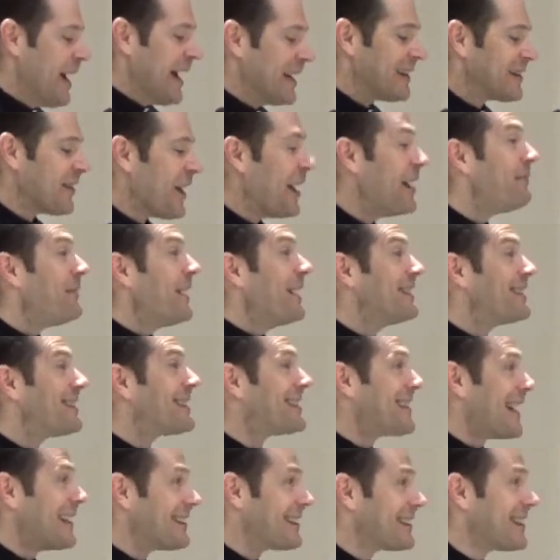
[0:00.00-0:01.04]
His life is
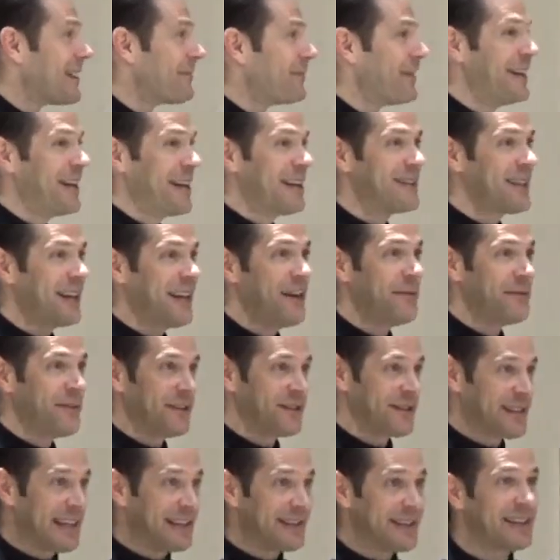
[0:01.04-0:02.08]
senseless.
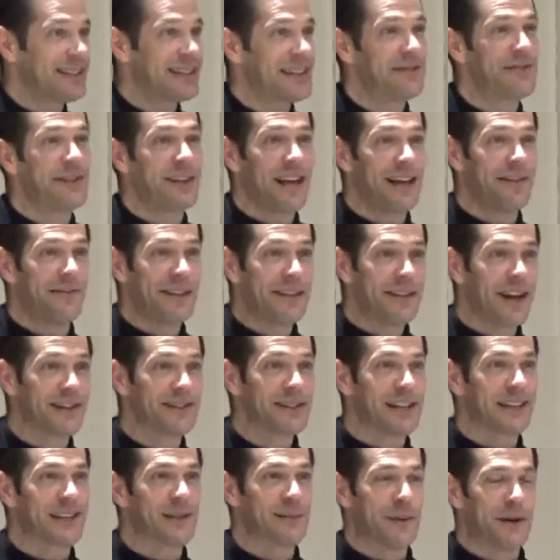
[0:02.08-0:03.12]
If he
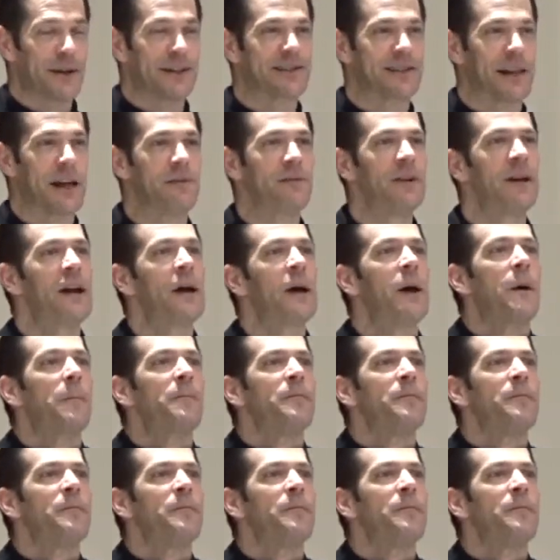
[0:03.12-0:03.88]
doesn't experience love.